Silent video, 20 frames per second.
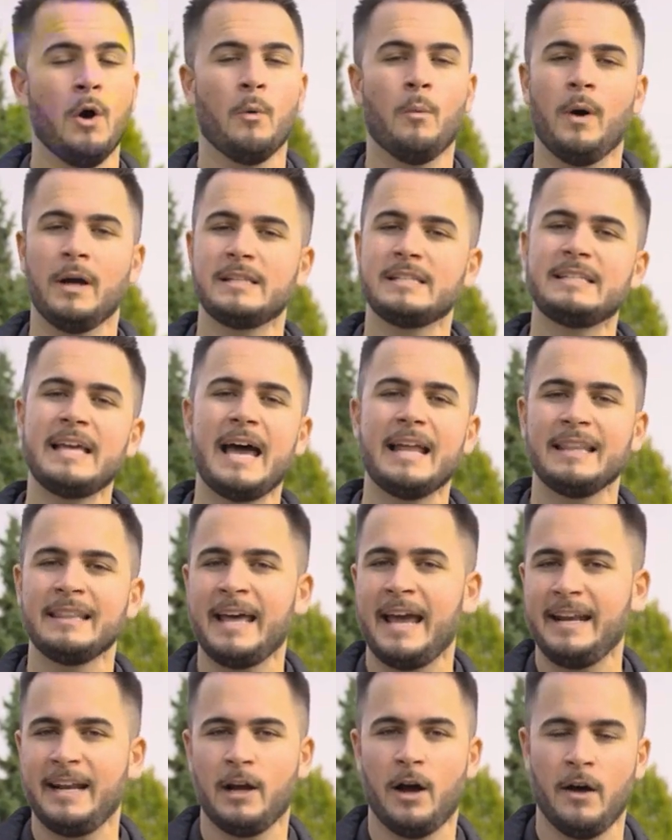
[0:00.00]
what's that
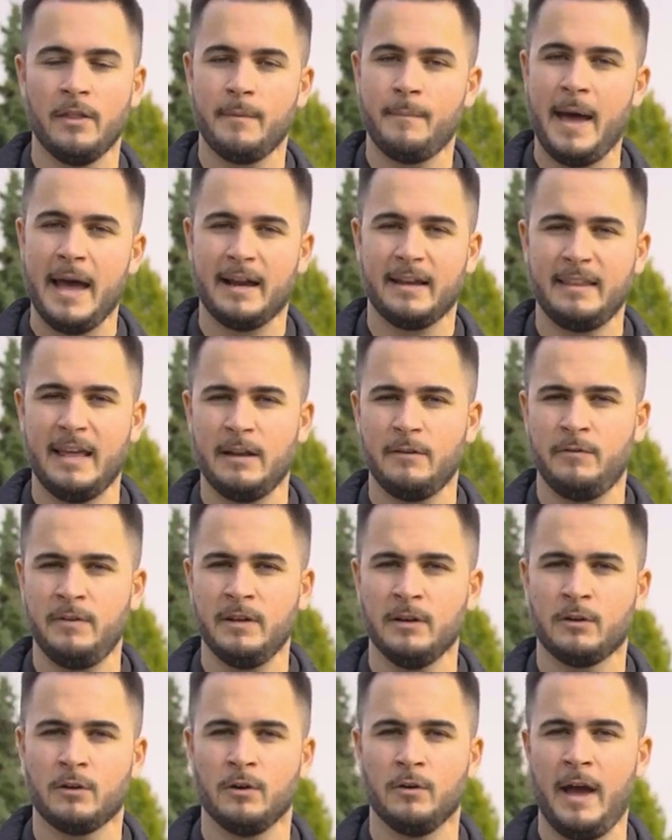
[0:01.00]
lighting on the back of that
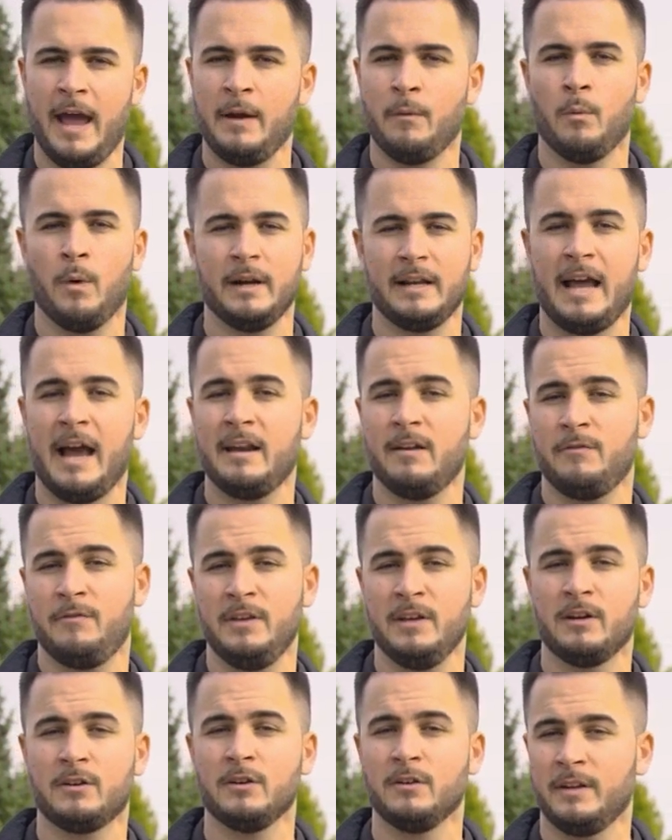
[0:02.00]
vehicle and what kind of
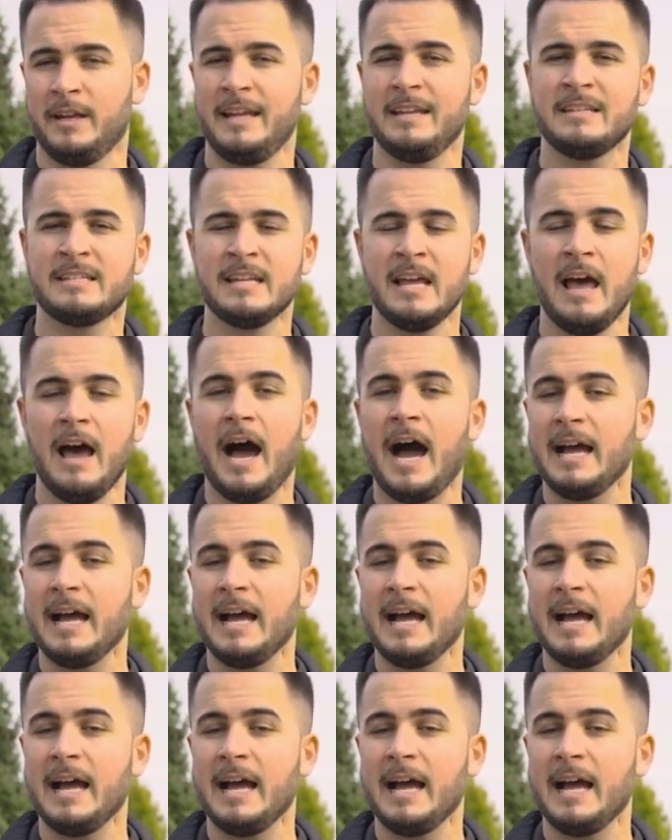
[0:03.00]
vehicle it is.